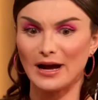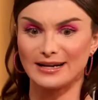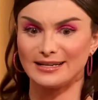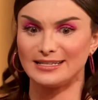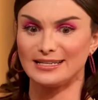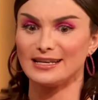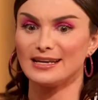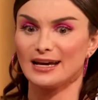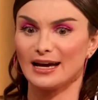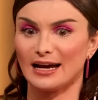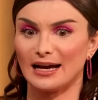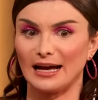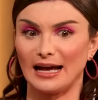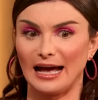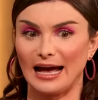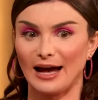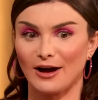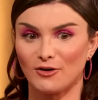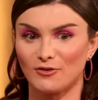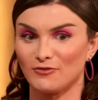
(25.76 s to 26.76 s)
idea
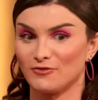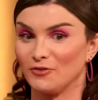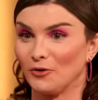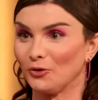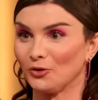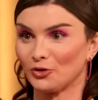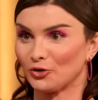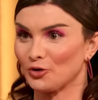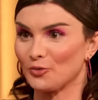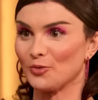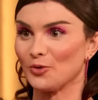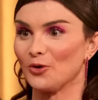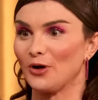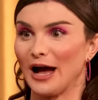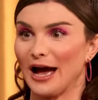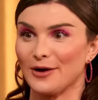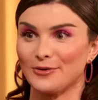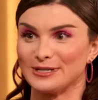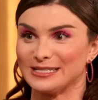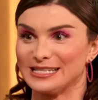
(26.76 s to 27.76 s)
how vulnerable
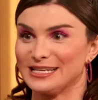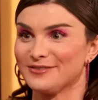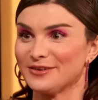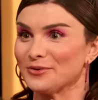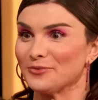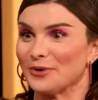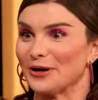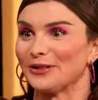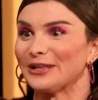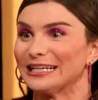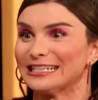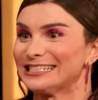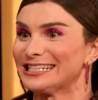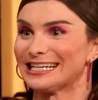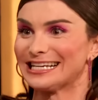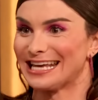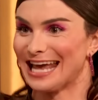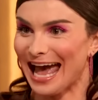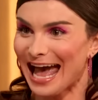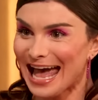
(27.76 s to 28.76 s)
I was even willing
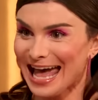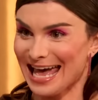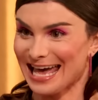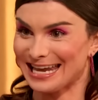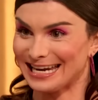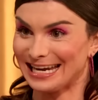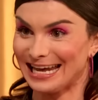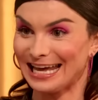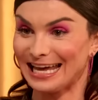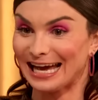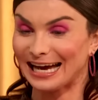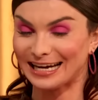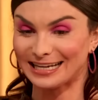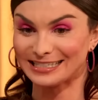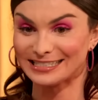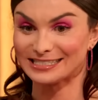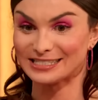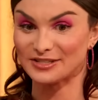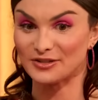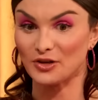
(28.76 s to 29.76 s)
to get.
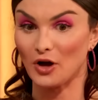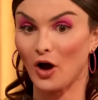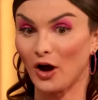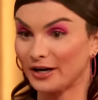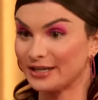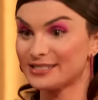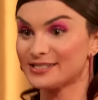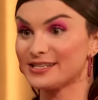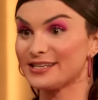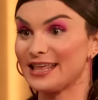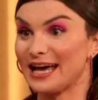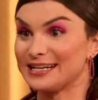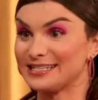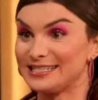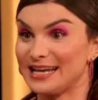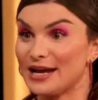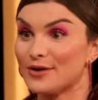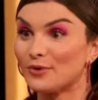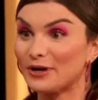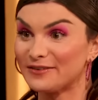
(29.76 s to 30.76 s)
And honestly, that
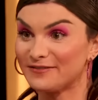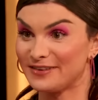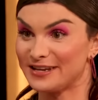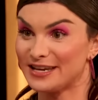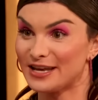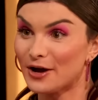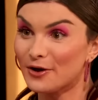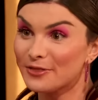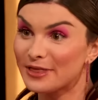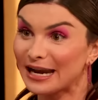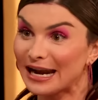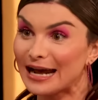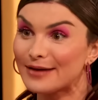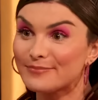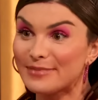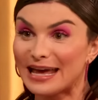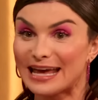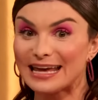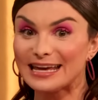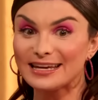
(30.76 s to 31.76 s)
day one video that I
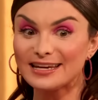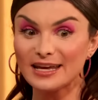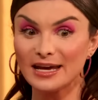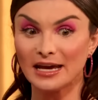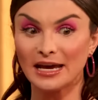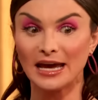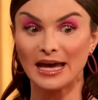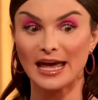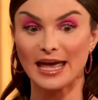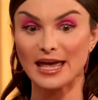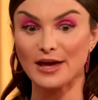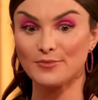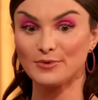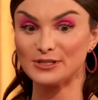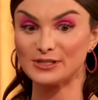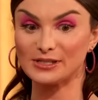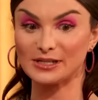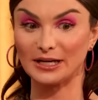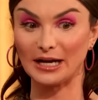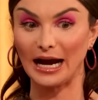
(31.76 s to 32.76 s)
made, it
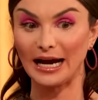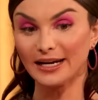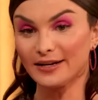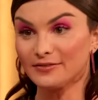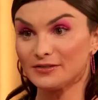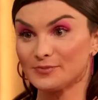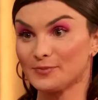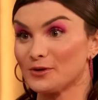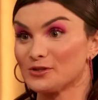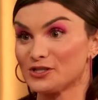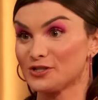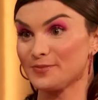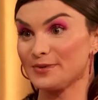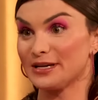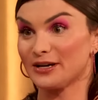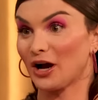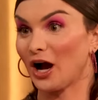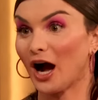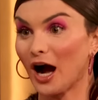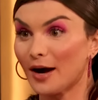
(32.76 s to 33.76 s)
was kind of supposed to be
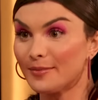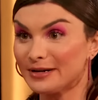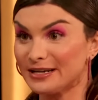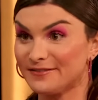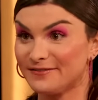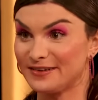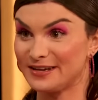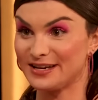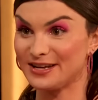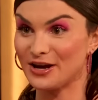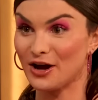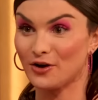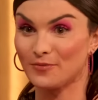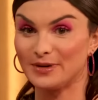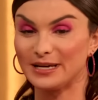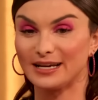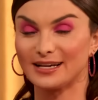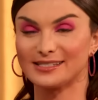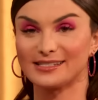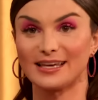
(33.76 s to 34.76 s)
a comedy video
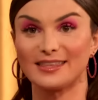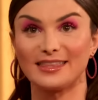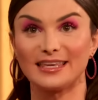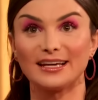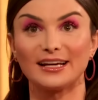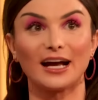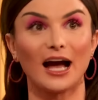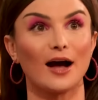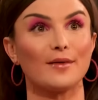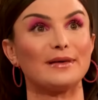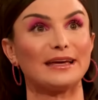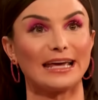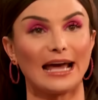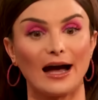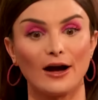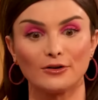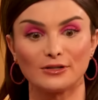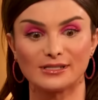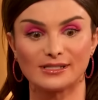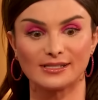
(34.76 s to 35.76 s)
because I think coming
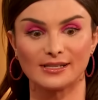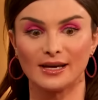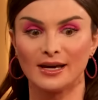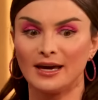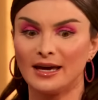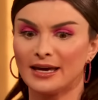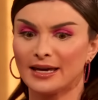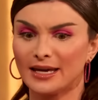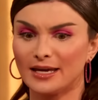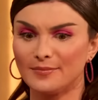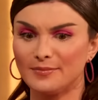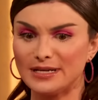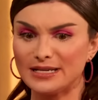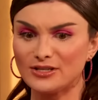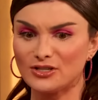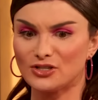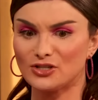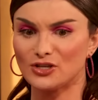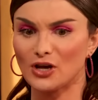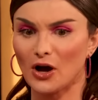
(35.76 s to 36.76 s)
outs can be
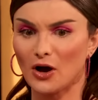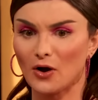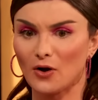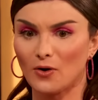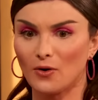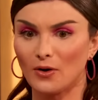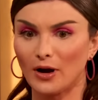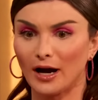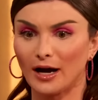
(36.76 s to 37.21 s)
so